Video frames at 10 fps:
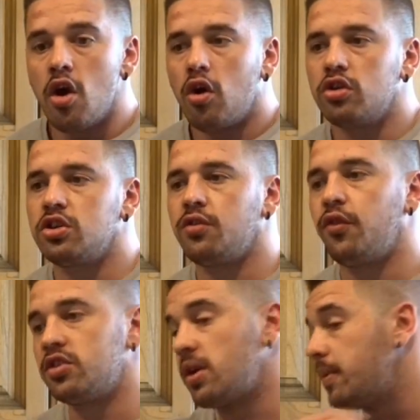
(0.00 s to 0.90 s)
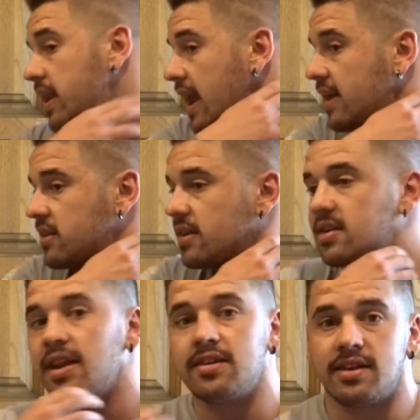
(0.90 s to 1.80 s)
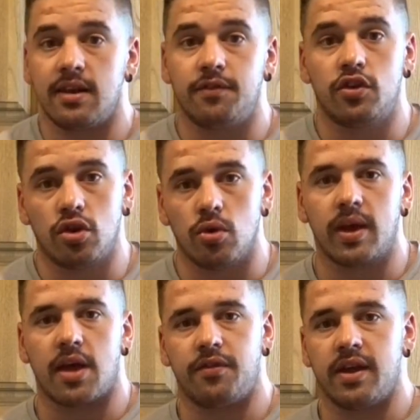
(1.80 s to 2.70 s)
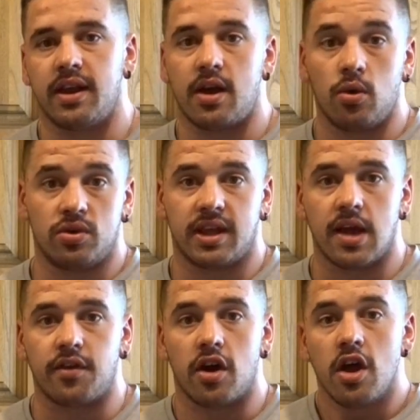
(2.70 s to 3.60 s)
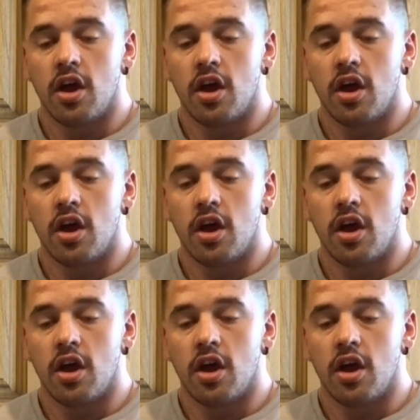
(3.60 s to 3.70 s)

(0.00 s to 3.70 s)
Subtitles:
or just for somebody that's sensitive to caffeine altogether.